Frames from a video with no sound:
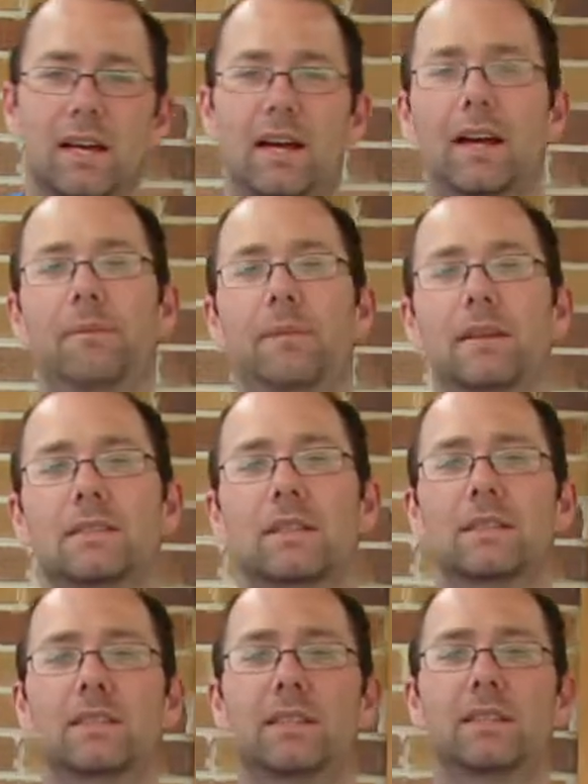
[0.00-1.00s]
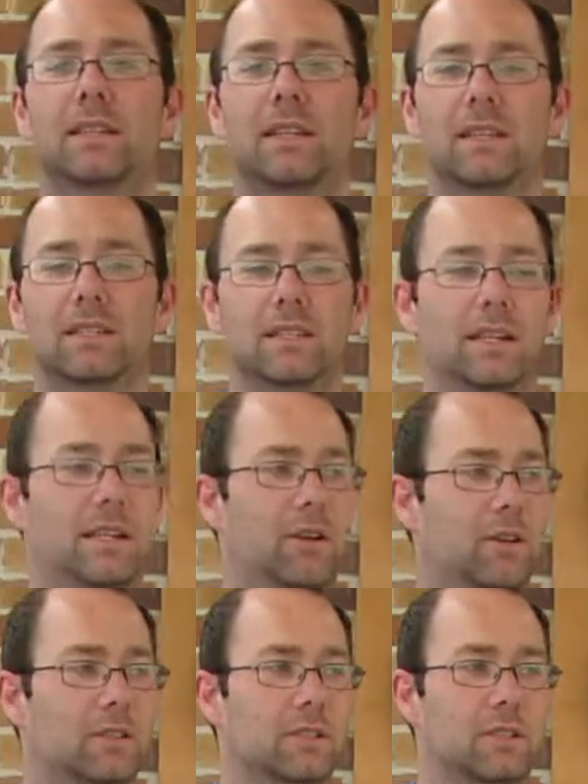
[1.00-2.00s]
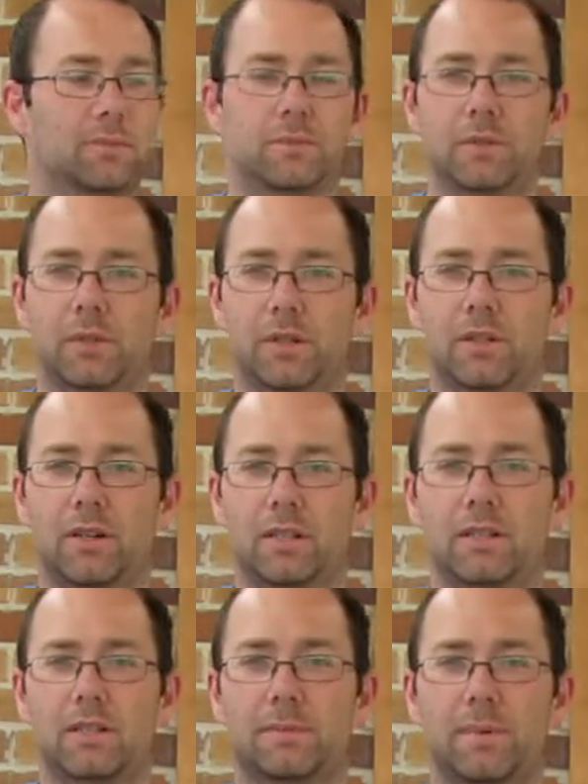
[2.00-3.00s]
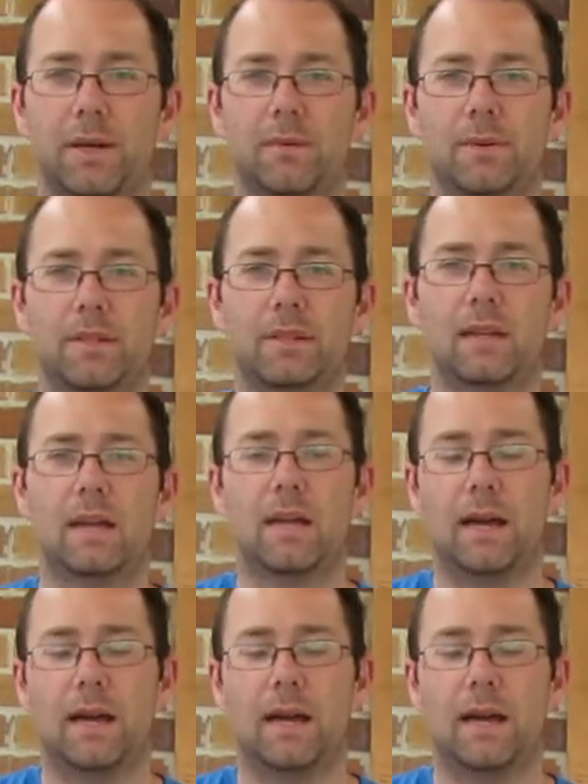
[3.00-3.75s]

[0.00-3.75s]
As I said the other day, I was going to do a nice experiment.